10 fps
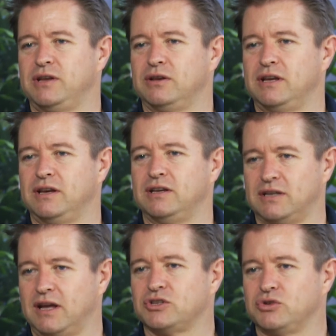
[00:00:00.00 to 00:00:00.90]
in
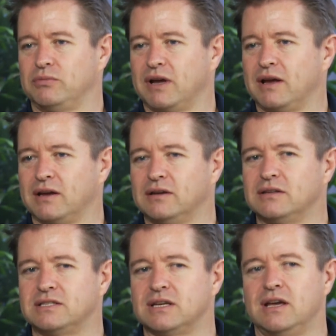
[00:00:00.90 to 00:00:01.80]
international
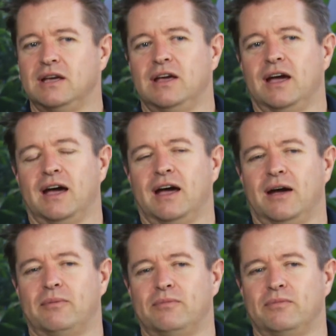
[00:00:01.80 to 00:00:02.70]
markets,
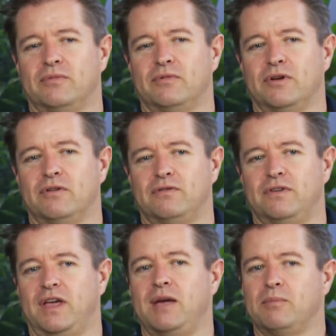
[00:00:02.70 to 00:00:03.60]

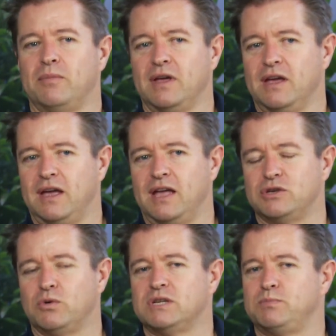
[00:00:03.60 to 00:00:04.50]
for them it's
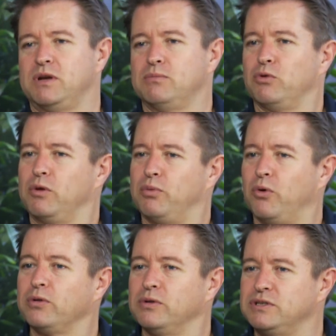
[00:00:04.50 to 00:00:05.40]
always been more
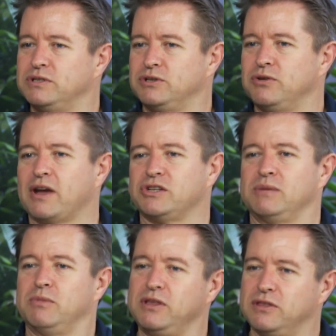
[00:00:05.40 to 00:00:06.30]
important to
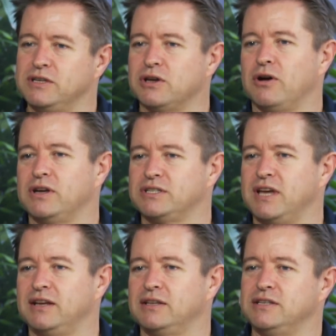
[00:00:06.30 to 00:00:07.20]
actually meet these higher
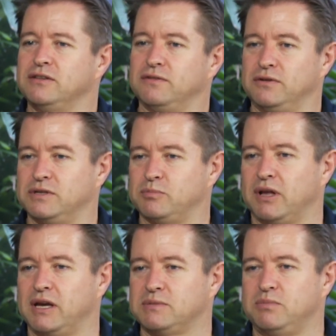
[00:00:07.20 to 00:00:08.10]
standards in the first
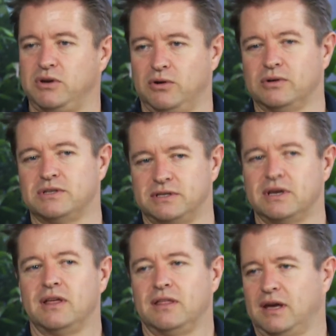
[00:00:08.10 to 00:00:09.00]
place, because
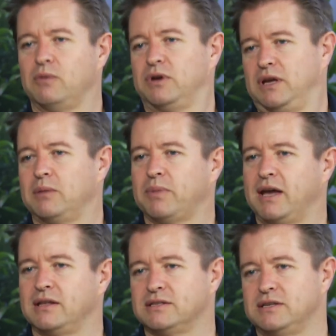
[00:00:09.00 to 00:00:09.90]
they want to get
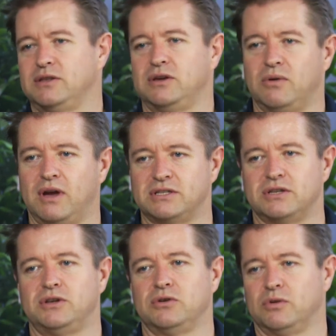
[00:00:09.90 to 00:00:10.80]
patents in the US
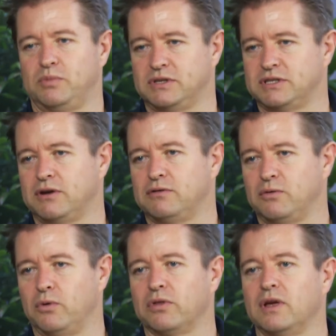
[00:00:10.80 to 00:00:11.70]
and Europe and so
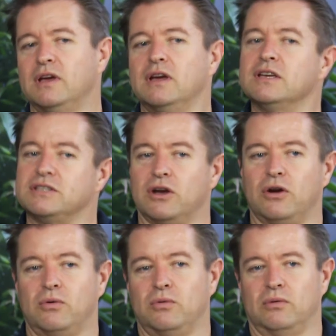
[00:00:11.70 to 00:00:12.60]
forth.
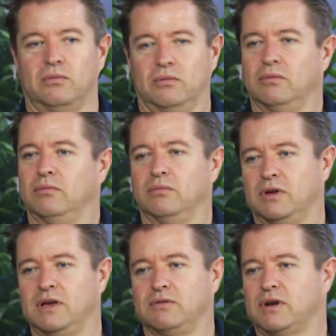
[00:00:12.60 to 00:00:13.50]
So
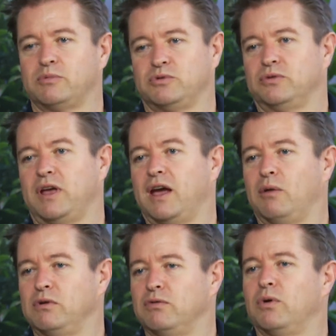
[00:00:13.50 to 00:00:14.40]
even up till now,
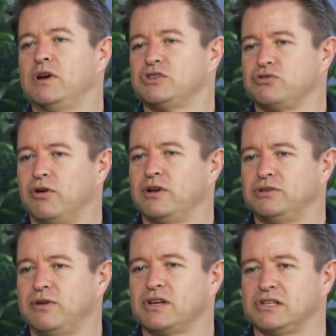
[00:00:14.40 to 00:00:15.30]
we've always tried
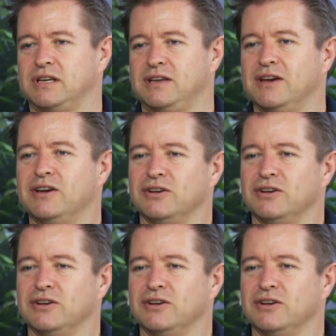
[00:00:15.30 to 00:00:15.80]
to actually